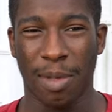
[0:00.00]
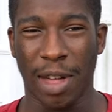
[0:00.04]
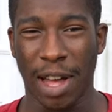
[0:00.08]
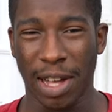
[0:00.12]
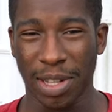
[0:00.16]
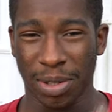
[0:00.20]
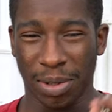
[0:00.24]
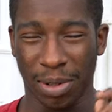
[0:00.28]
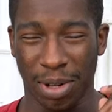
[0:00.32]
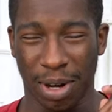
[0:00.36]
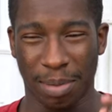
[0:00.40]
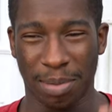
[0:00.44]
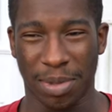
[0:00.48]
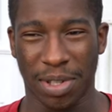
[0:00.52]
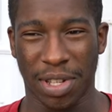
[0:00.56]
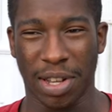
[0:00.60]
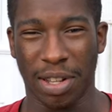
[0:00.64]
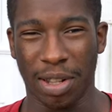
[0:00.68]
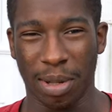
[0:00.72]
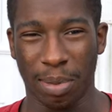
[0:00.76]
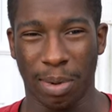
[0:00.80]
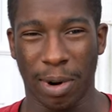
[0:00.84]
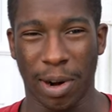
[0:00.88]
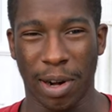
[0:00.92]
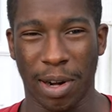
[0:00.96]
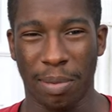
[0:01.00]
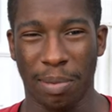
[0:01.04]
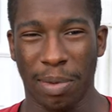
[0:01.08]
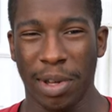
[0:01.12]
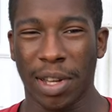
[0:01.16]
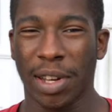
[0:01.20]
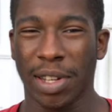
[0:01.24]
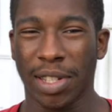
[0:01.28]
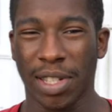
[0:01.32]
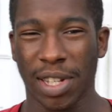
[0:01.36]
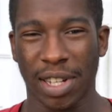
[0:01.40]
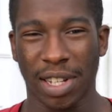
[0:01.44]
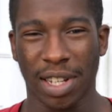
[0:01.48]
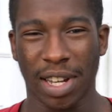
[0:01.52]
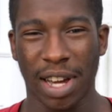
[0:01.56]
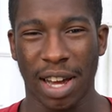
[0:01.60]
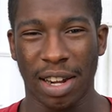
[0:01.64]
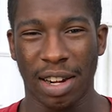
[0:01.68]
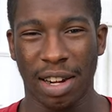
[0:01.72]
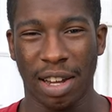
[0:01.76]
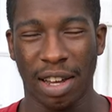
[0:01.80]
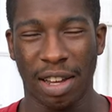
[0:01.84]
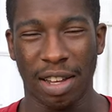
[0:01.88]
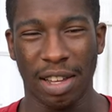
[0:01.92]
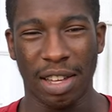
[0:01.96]
That's what I'm celebrating because I
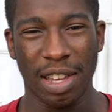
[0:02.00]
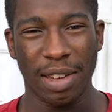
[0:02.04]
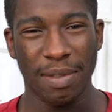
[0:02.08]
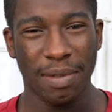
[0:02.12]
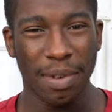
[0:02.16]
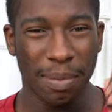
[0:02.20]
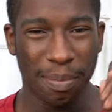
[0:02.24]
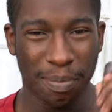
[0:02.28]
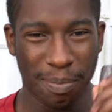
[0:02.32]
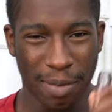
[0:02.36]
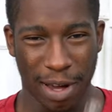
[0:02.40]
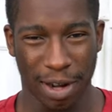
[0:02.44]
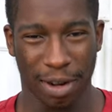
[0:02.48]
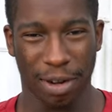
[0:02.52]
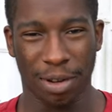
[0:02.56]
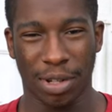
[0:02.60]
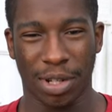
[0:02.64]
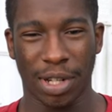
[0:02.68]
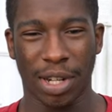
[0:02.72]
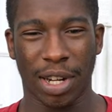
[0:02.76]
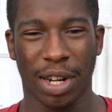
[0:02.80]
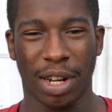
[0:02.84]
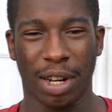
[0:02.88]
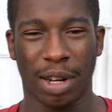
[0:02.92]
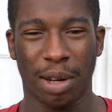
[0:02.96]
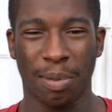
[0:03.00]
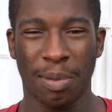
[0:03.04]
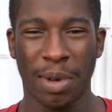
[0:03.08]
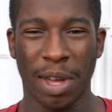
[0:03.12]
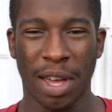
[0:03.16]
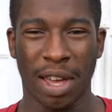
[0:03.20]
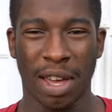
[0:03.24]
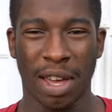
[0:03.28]
got an even better job,